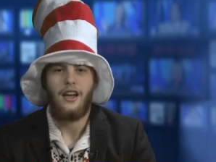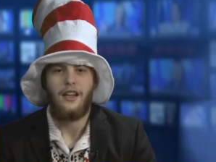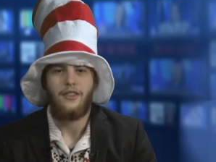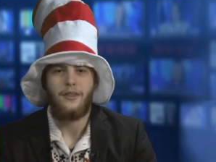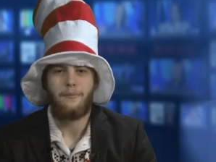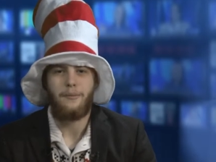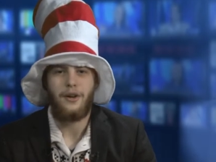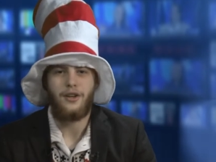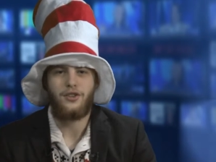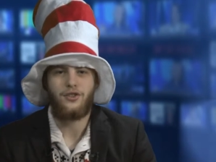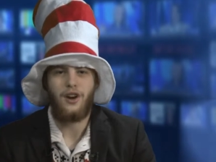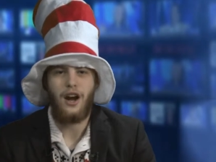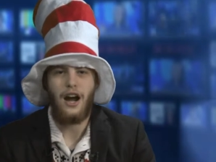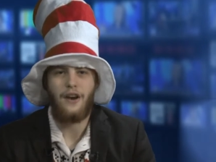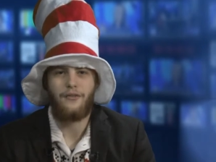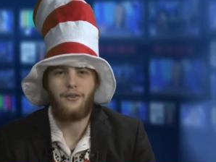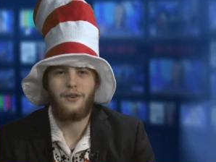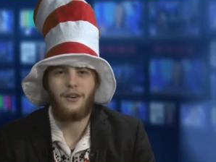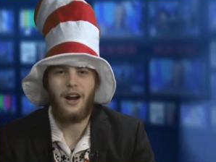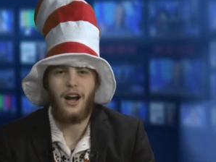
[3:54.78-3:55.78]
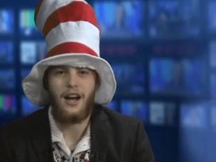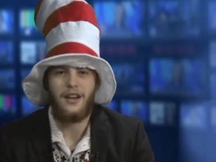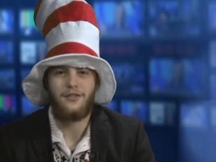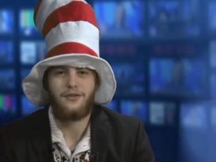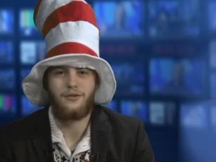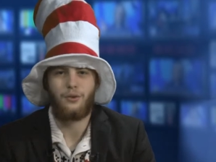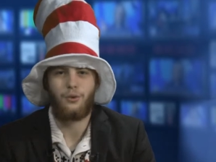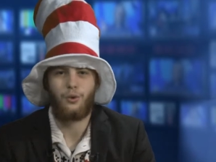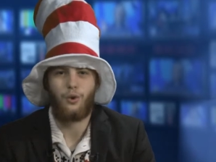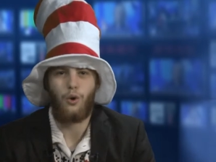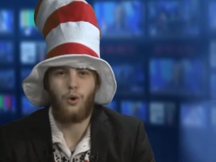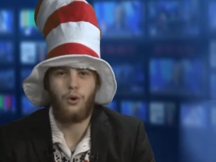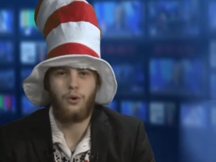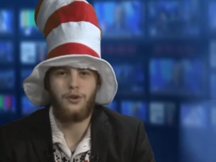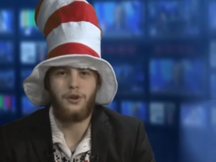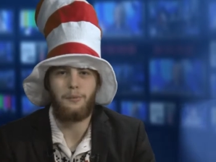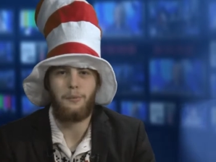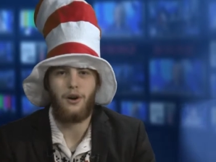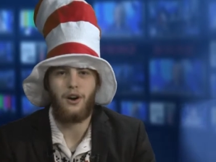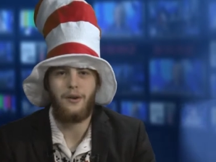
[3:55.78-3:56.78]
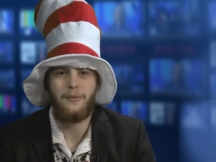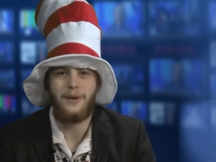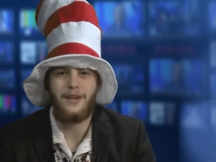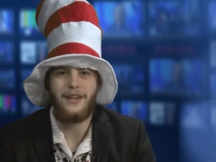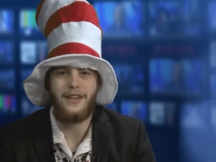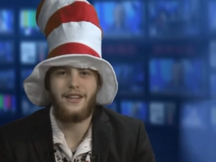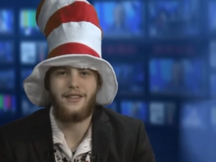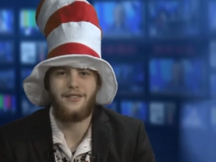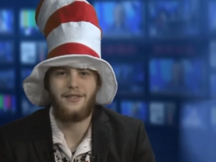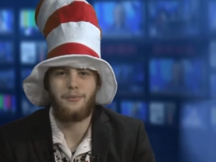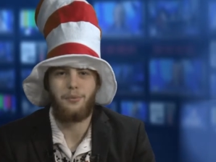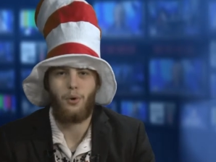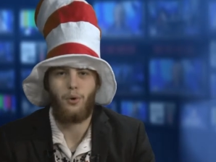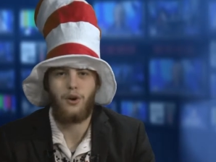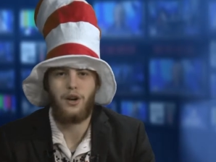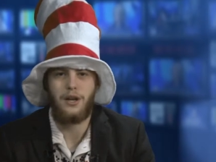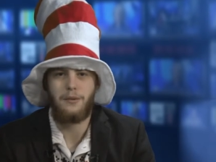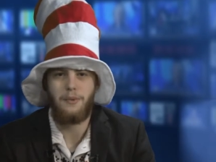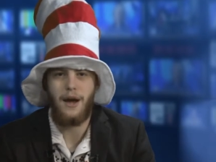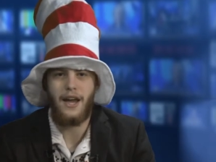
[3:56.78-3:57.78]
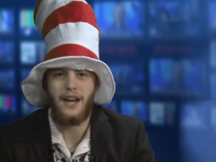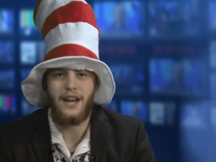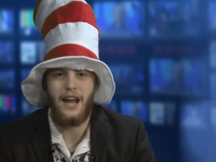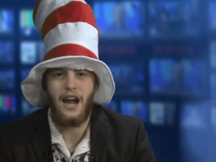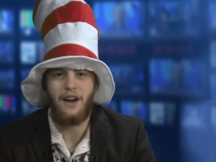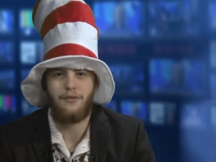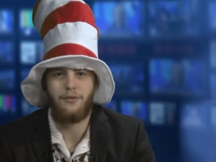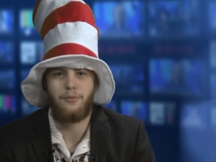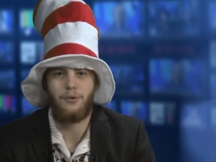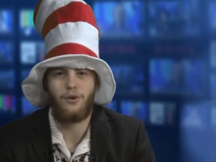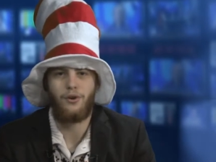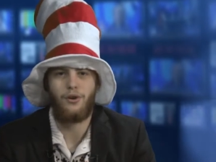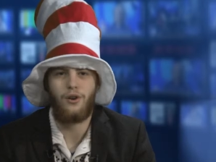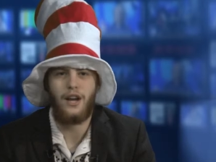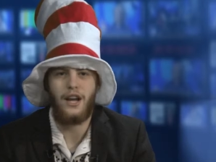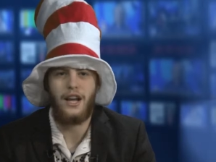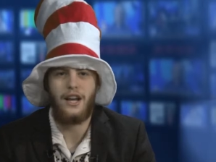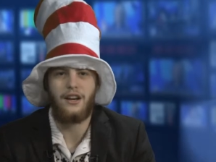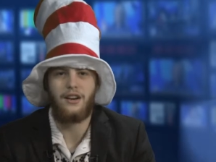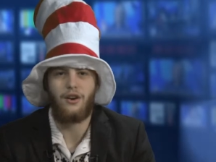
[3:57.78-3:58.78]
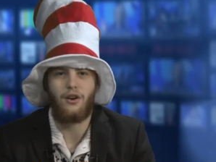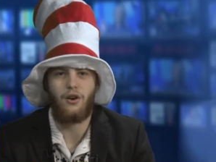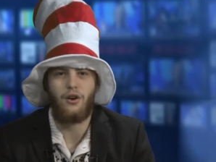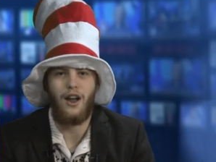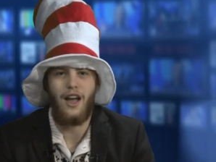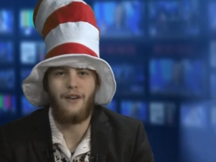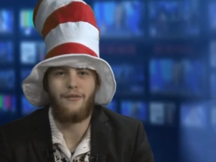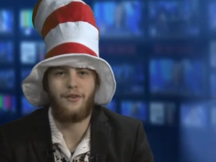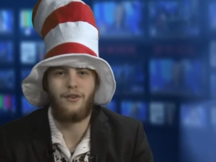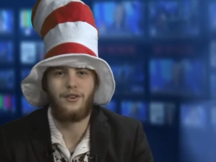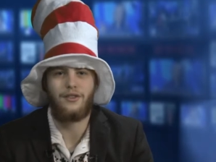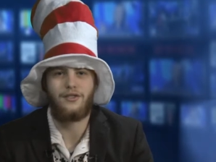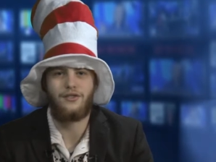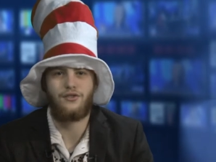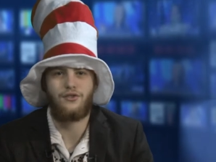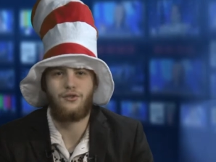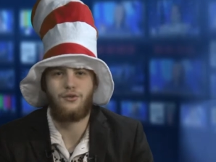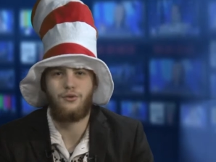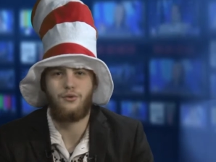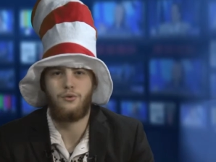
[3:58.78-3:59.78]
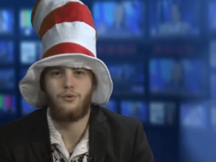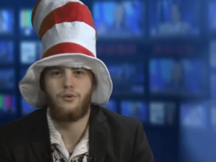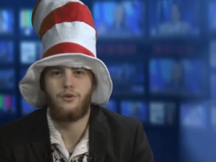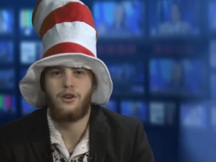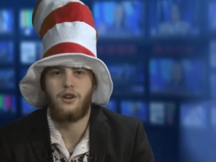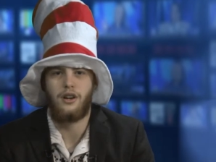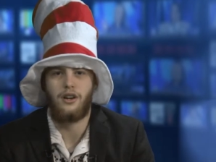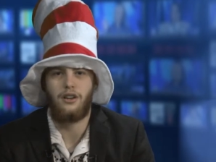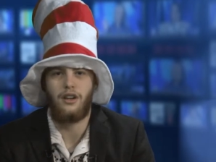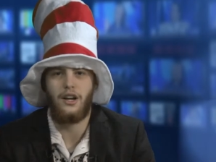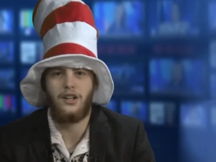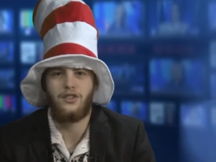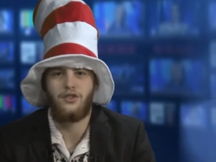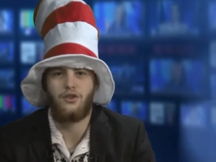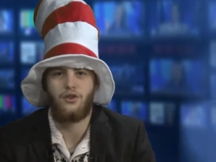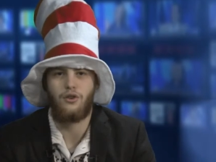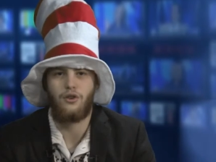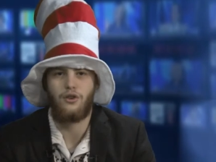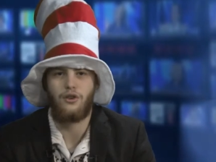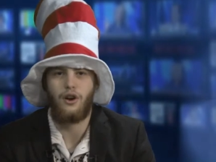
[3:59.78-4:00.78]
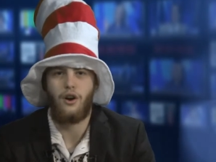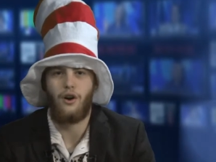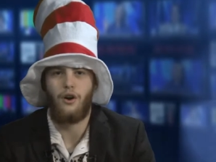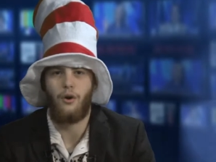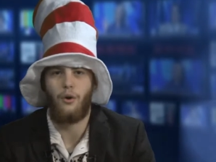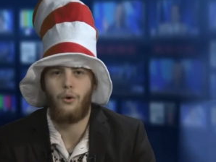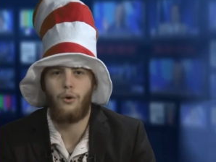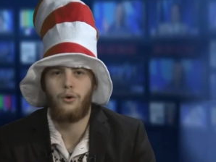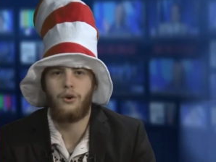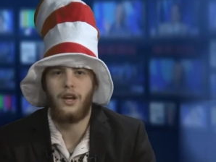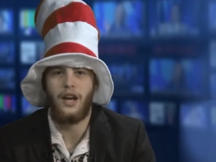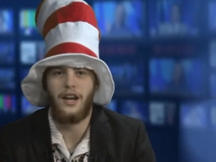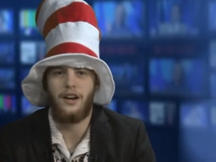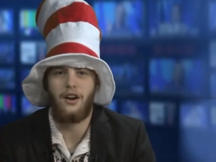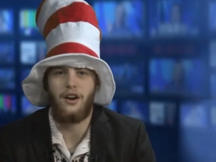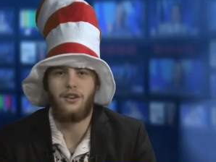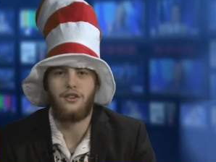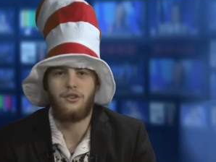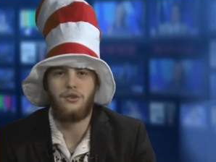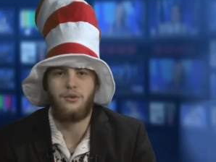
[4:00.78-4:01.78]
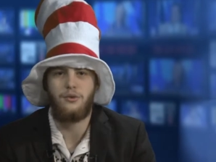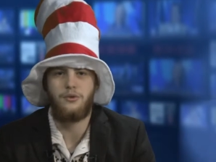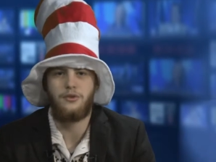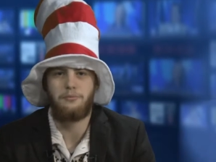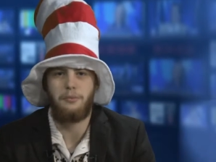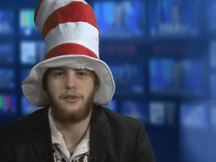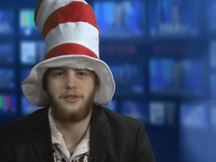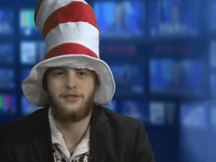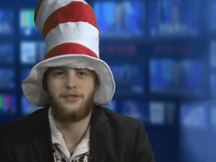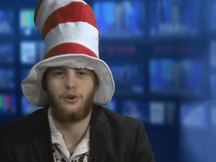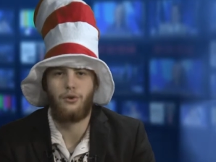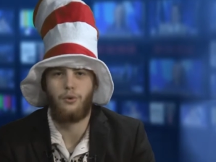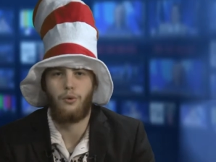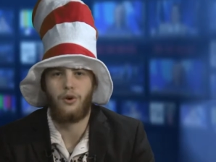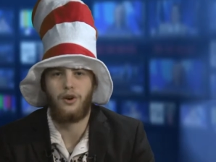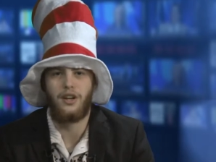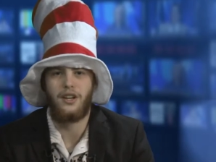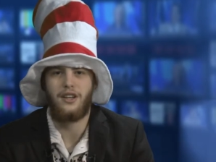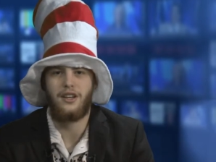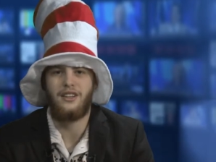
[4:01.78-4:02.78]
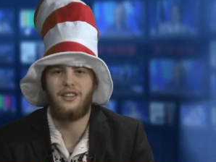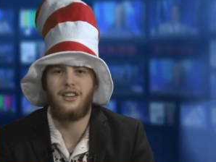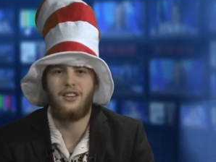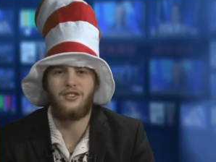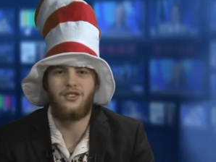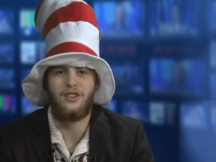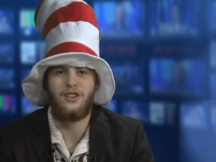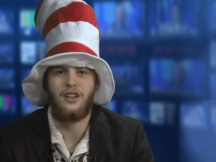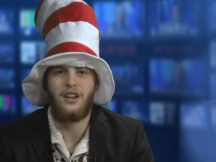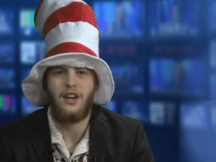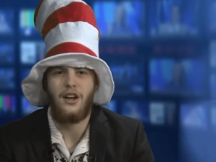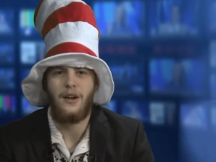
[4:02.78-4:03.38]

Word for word: The Penn High School Choral Department is supporting Maddie Hafferberger in her efforts to collect your old and unused but still working condition